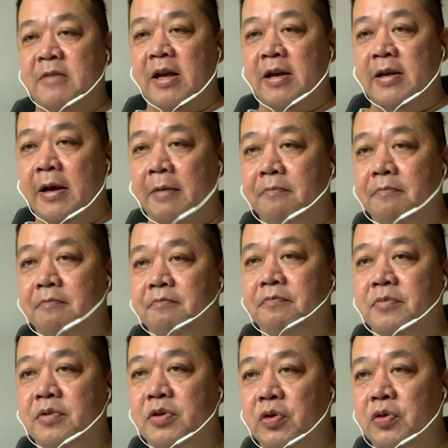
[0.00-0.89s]
Yep.
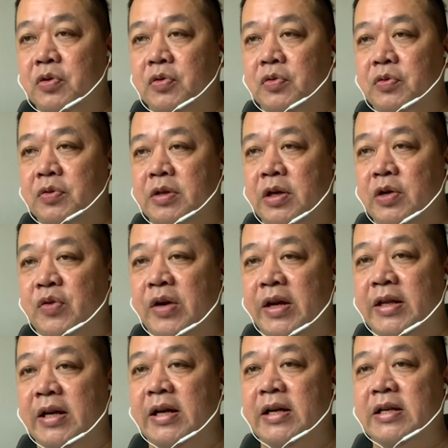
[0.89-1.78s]
So the
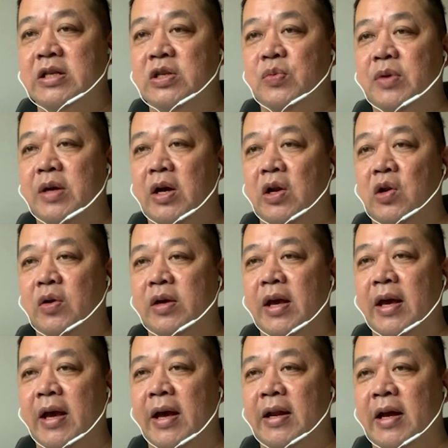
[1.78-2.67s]
returns we are
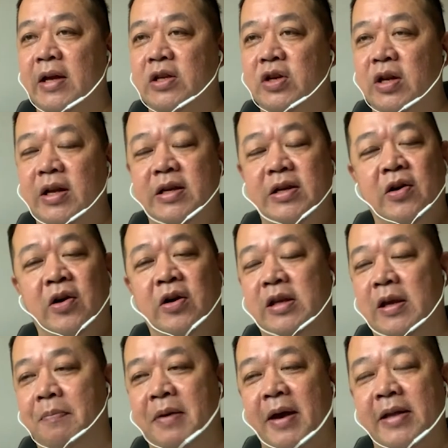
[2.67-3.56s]
looking at actually
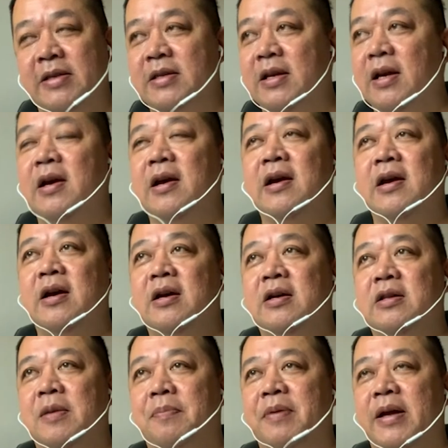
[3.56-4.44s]

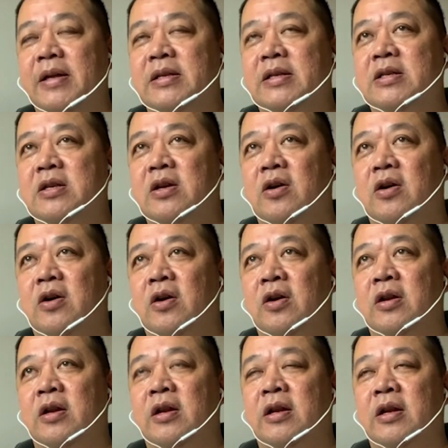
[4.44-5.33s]
depends
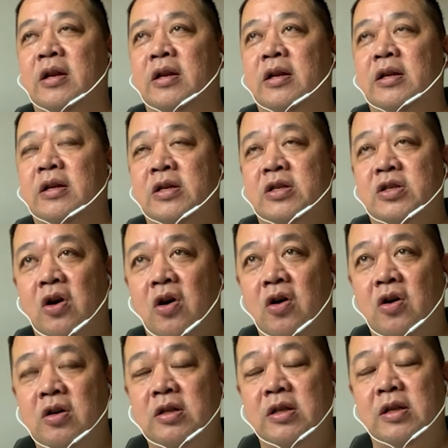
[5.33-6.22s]
on the
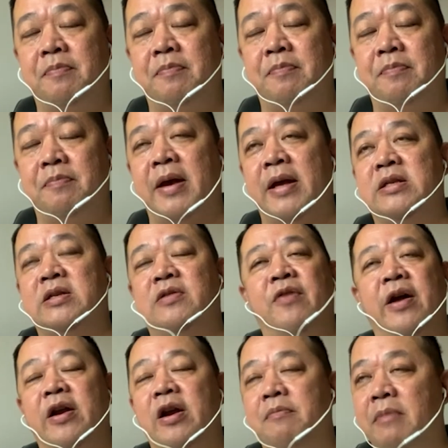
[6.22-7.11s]
song, depends
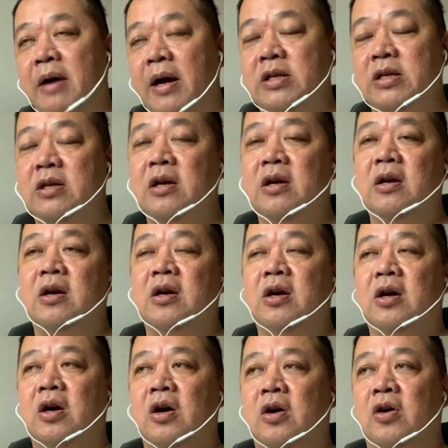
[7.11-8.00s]
very much
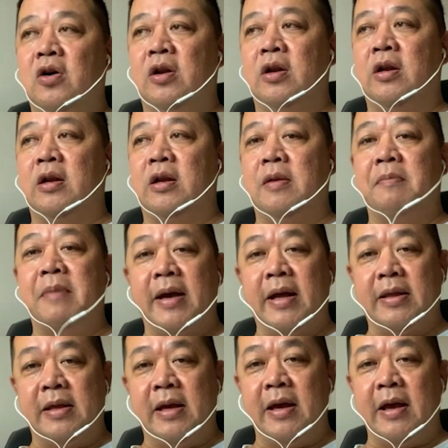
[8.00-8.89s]
on the
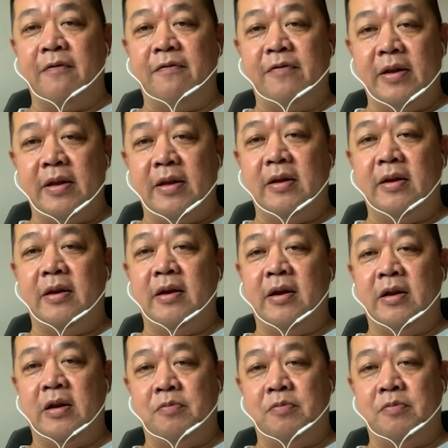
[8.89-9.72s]
marketing effort and the